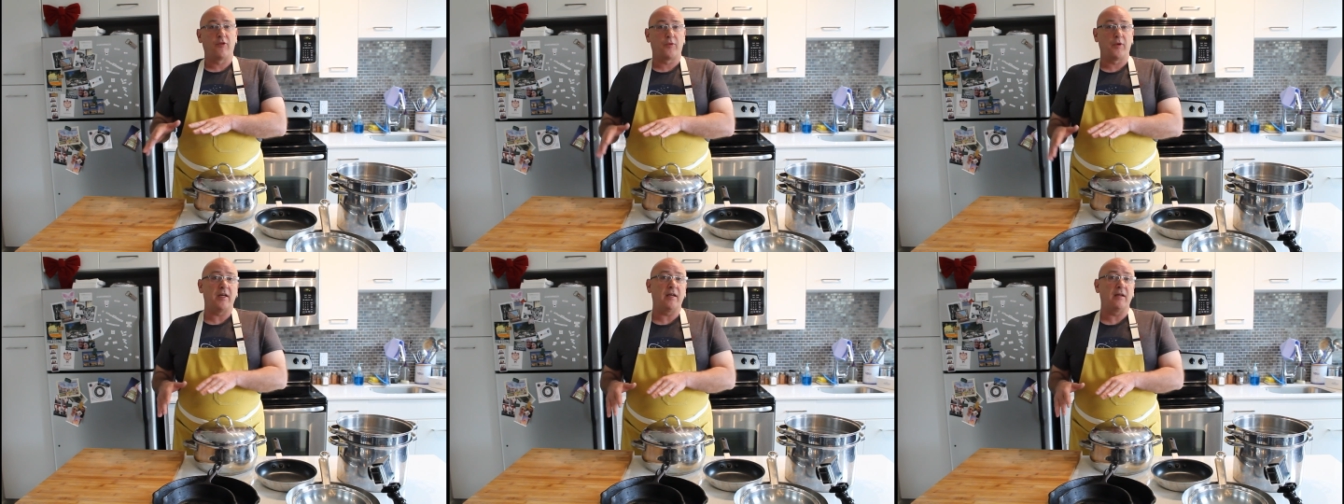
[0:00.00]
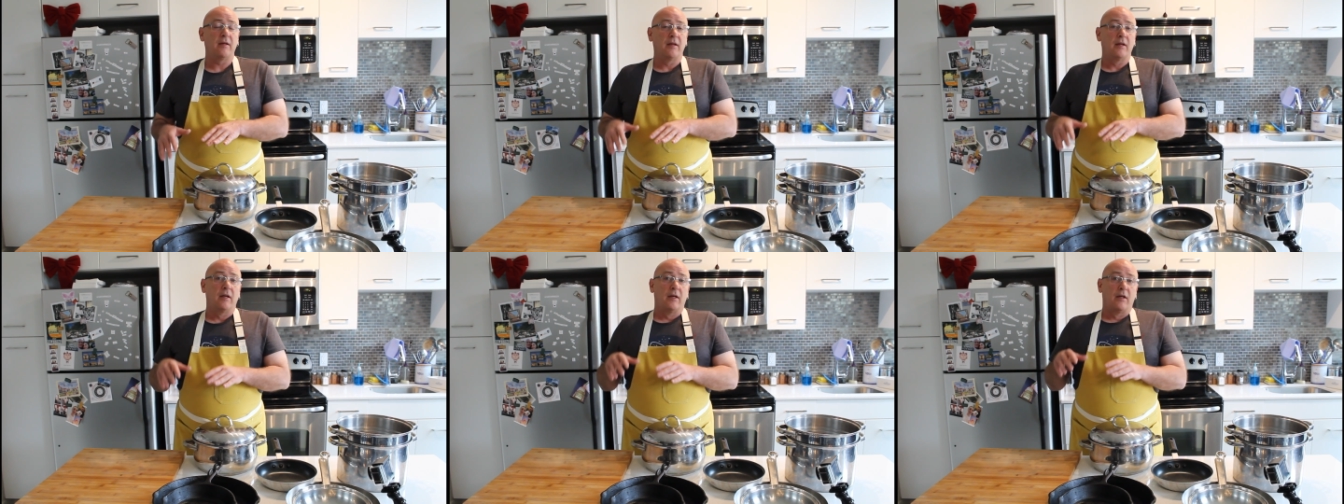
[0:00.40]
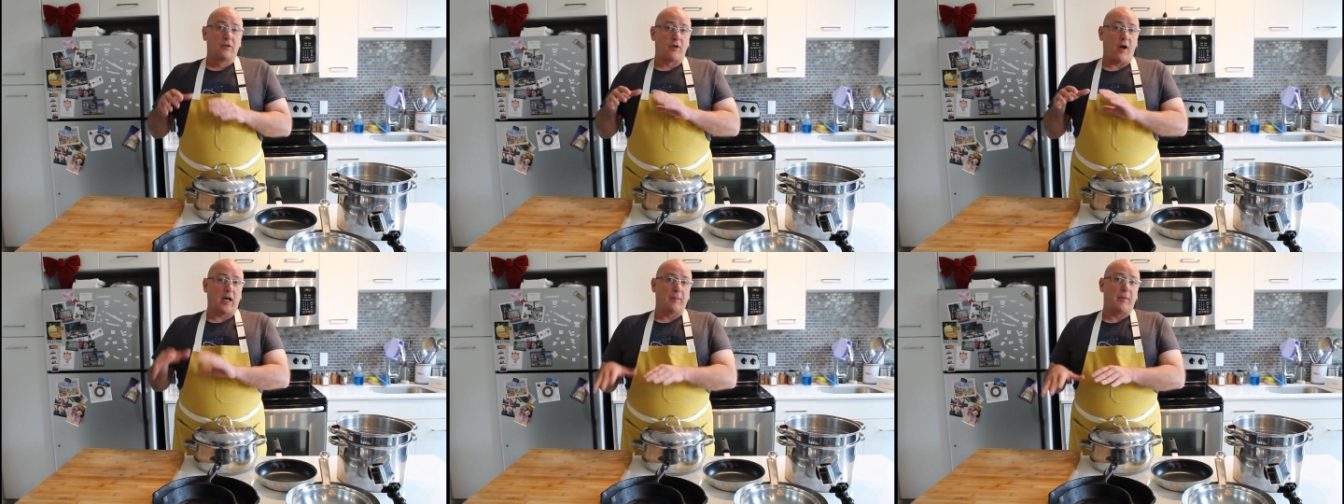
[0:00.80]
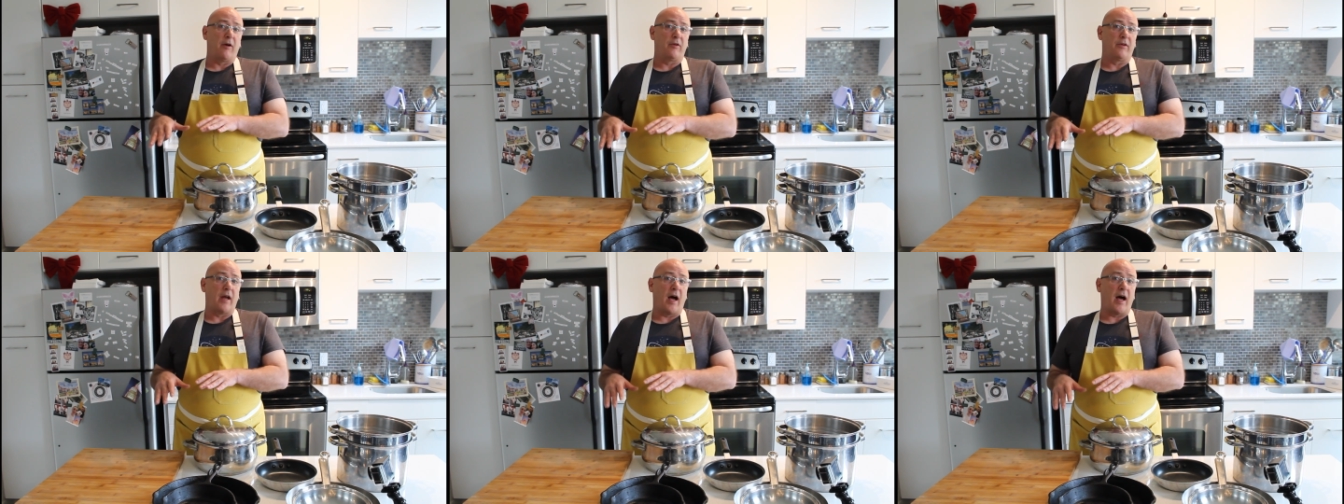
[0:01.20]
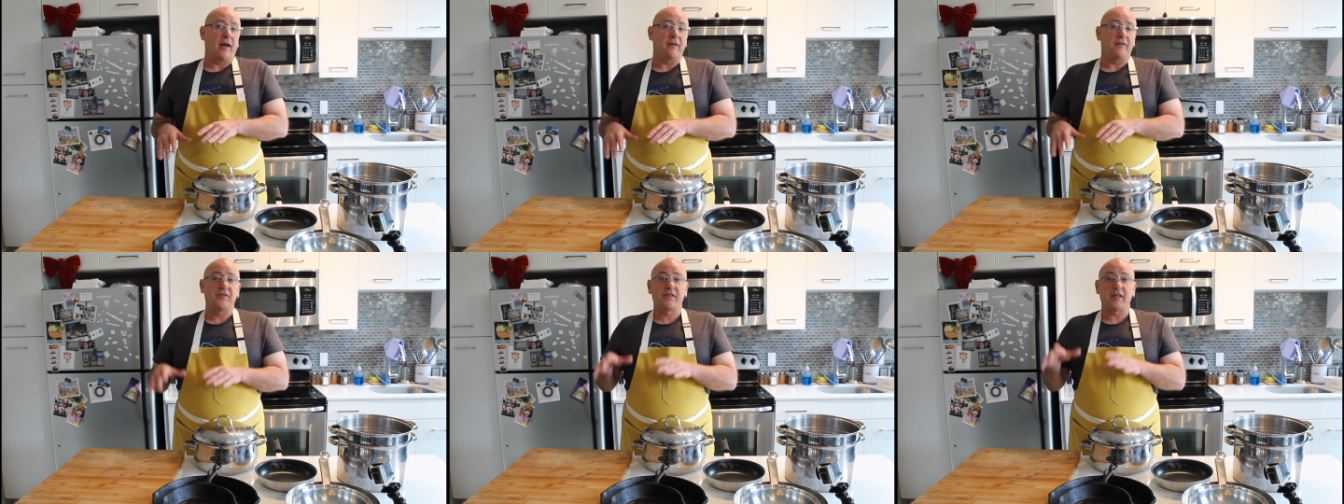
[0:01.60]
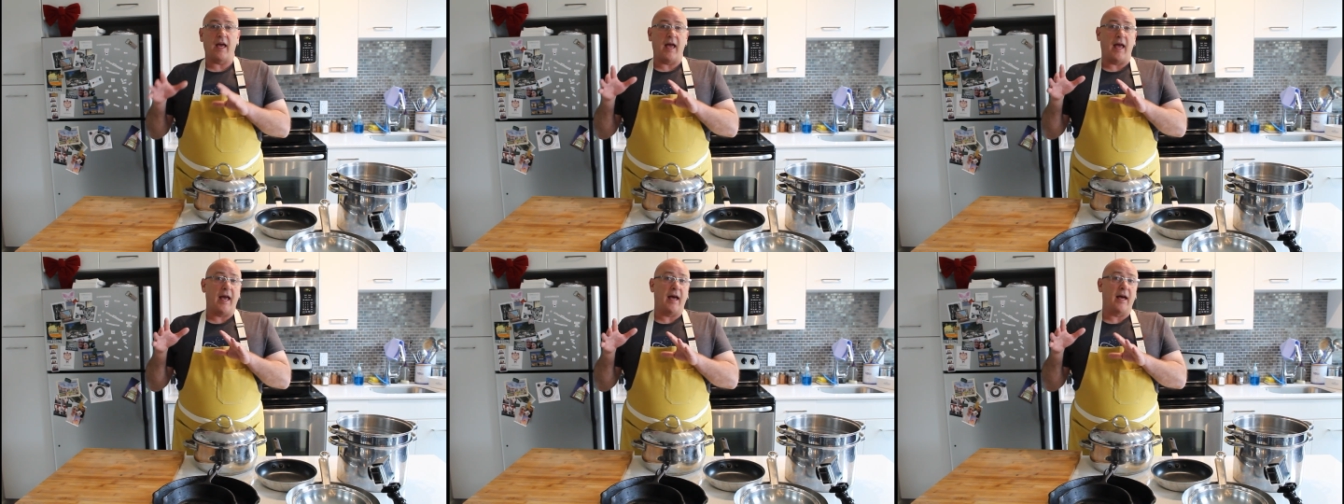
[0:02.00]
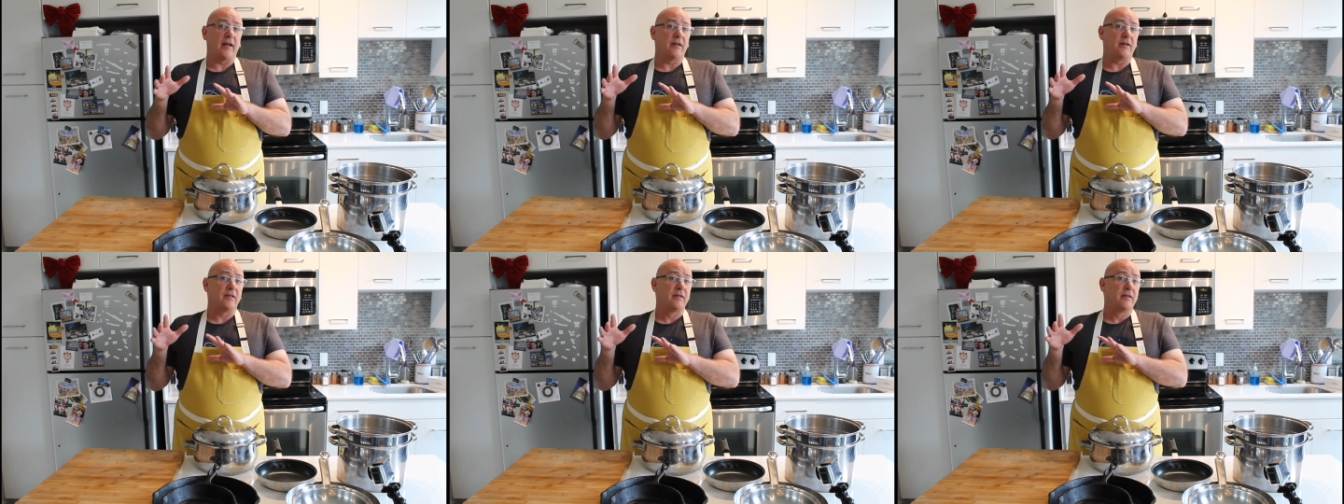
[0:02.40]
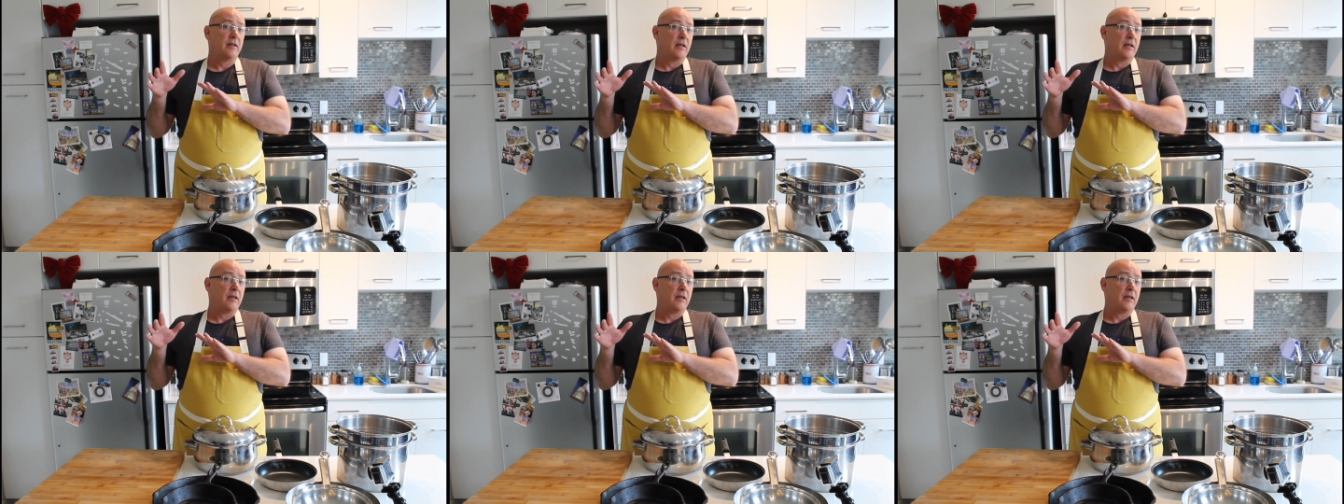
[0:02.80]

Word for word: three, talk about knives and